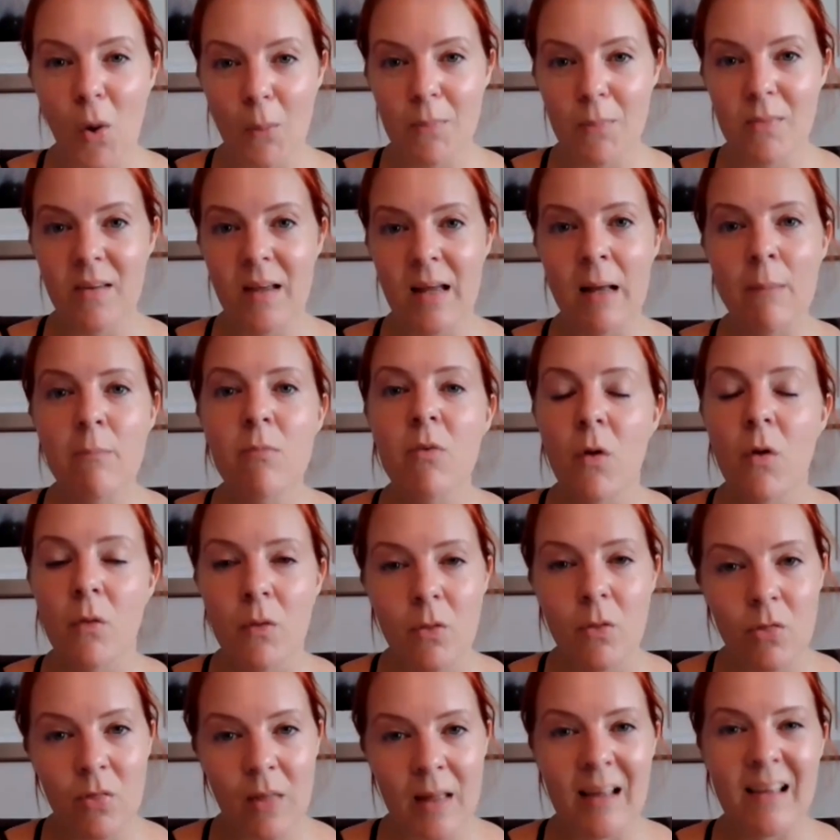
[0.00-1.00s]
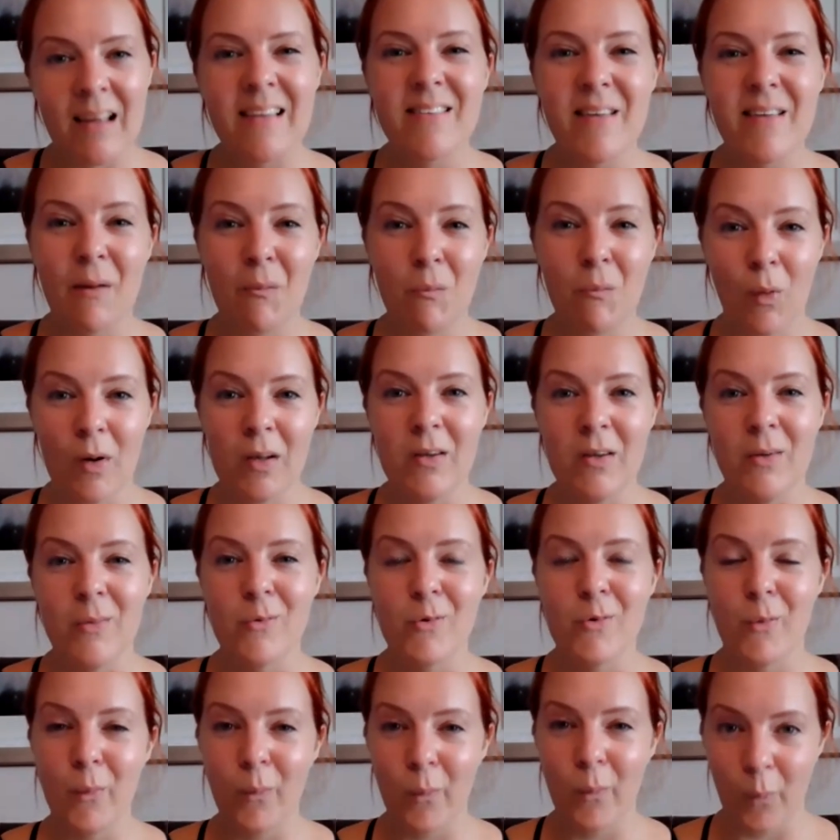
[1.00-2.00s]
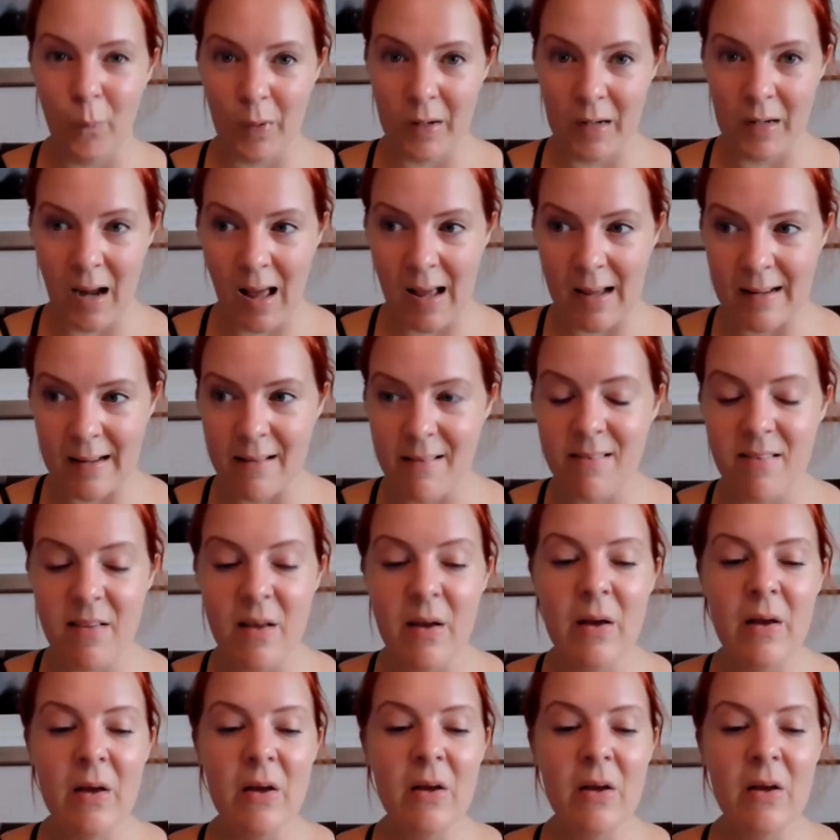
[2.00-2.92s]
the top tips on the things I want you to organize.